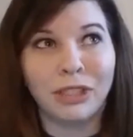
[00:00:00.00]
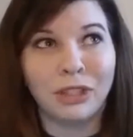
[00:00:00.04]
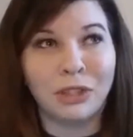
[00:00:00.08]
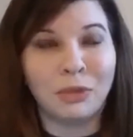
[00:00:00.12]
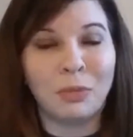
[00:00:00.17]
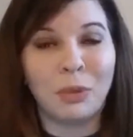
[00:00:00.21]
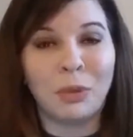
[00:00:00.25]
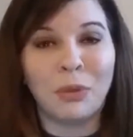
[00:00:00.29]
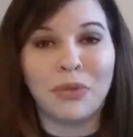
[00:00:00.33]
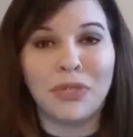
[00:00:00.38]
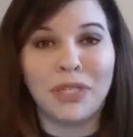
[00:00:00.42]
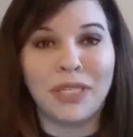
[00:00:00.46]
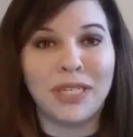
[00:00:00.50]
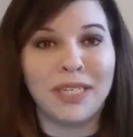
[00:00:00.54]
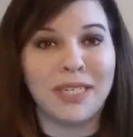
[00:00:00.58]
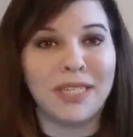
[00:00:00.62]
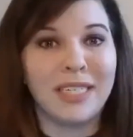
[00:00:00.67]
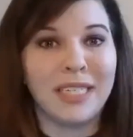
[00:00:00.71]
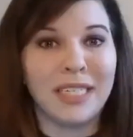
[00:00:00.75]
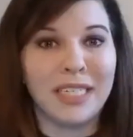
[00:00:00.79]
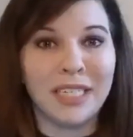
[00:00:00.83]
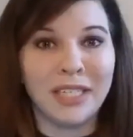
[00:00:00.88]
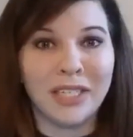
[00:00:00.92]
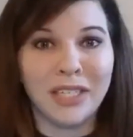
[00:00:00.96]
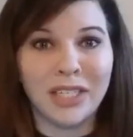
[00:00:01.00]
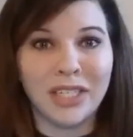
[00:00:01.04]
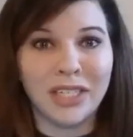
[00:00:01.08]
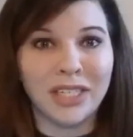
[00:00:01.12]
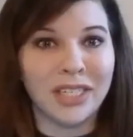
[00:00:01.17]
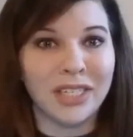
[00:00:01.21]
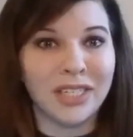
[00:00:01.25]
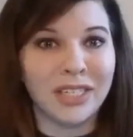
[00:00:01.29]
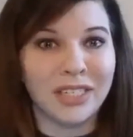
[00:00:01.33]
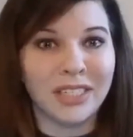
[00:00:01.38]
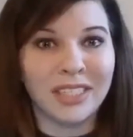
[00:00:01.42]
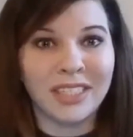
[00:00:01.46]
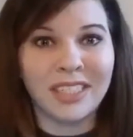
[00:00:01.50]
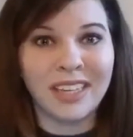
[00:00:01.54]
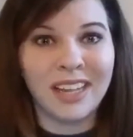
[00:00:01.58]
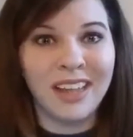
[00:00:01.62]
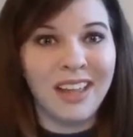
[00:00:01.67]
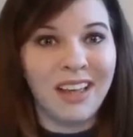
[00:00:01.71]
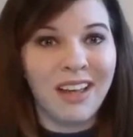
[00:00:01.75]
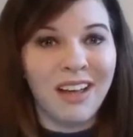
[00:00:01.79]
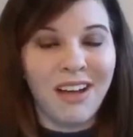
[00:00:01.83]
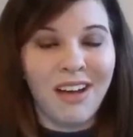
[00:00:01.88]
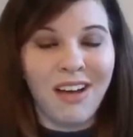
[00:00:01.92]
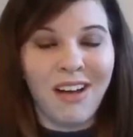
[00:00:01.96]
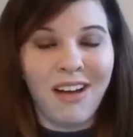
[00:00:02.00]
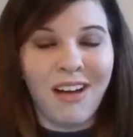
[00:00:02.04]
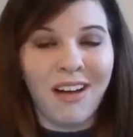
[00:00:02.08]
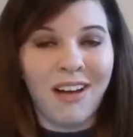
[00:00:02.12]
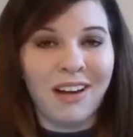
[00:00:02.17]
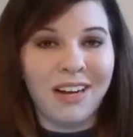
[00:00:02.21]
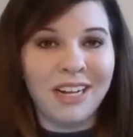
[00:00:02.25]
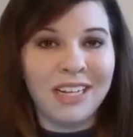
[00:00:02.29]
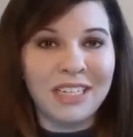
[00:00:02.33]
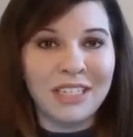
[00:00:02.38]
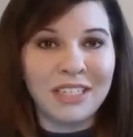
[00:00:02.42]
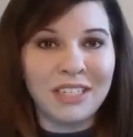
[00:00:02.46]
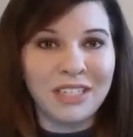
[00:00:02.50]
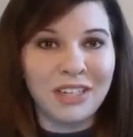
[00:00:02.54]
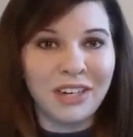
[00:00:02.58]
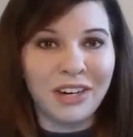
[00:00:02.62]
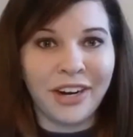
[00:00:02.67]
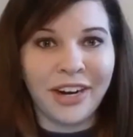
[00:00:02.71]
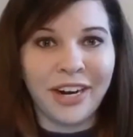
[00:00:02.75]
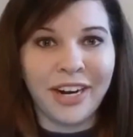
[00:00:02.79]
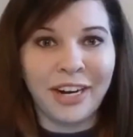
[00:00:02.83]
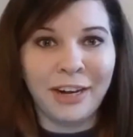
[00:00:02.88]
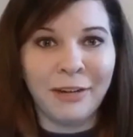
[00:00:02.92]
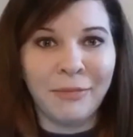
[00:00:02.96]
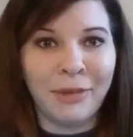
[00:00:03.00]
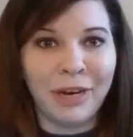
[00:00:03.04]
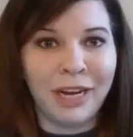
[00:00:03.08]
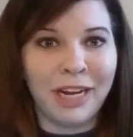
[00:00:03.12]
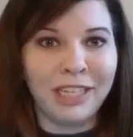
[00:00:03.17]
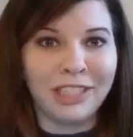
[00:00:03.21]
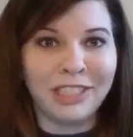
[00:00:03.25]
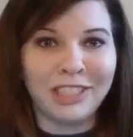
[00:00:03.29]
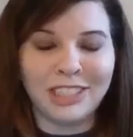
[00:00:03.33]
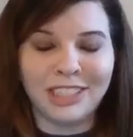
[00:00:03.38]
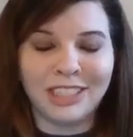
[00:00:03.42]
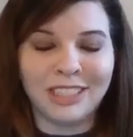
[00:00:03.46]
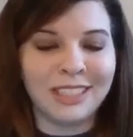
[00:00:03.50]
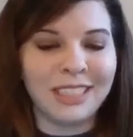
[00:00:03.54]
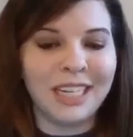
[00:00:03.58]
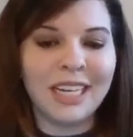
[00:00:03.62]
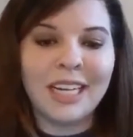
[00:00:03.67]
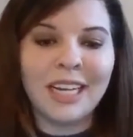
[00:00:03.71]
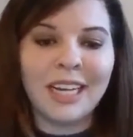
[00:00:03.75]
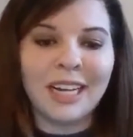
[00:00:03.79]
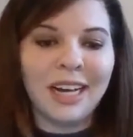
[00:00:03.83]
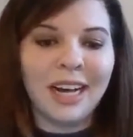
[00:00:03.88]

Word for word: She's posting teasers on Instagram, and I just,